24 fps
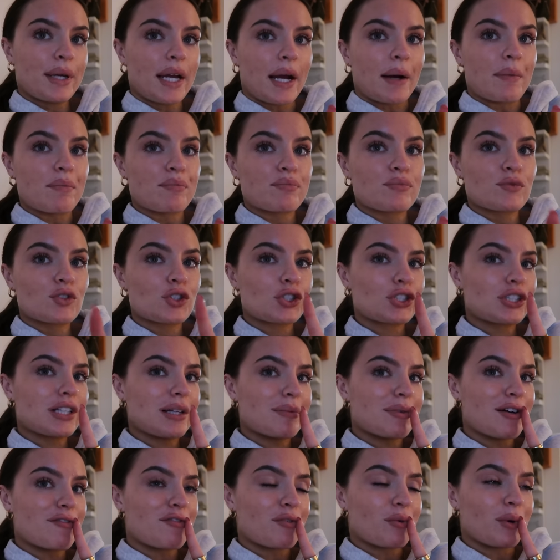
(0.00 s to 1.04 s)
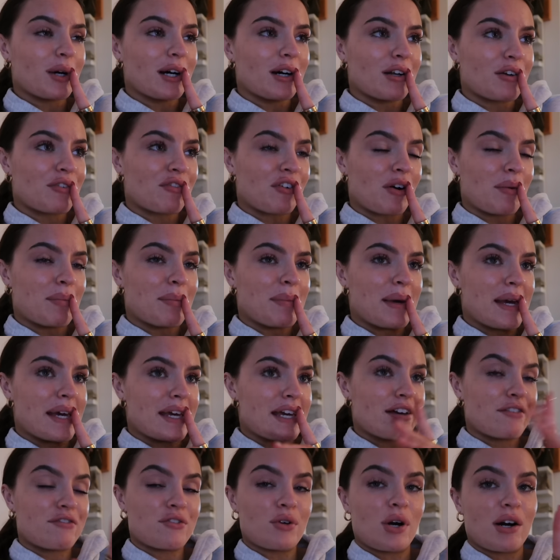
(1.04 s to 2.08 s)
But yeah, just a little bit of a word from
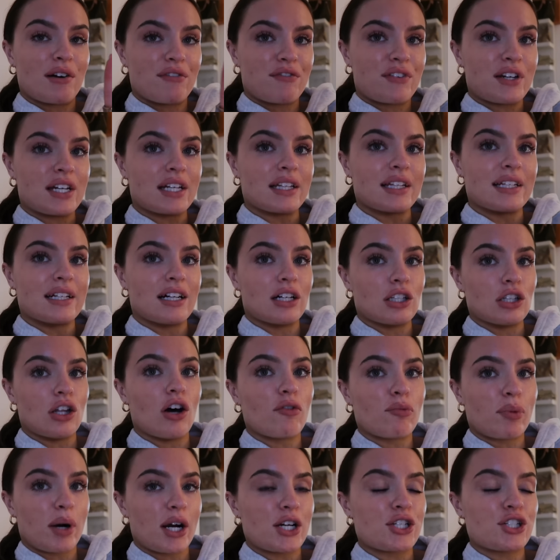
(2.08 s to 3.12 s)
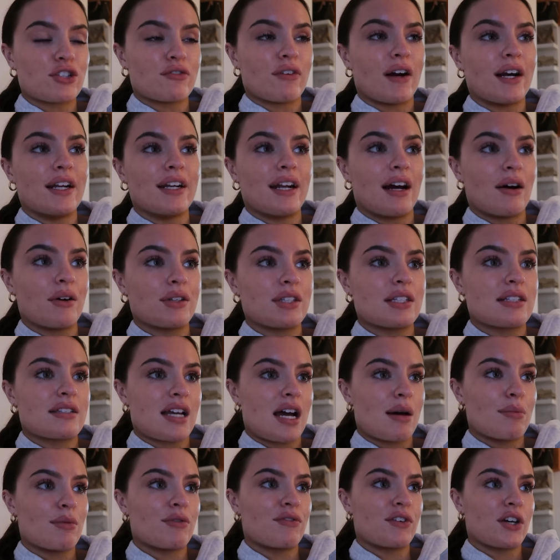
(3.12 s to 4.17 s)
me if you are feeling a lot of pressure right now at this
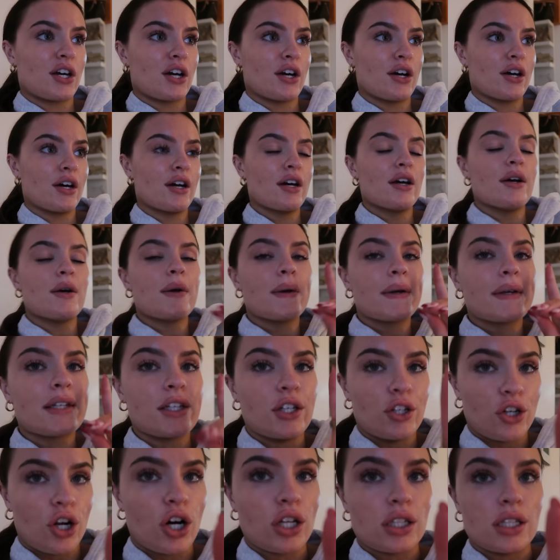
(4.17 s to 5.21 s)
time of year. You're not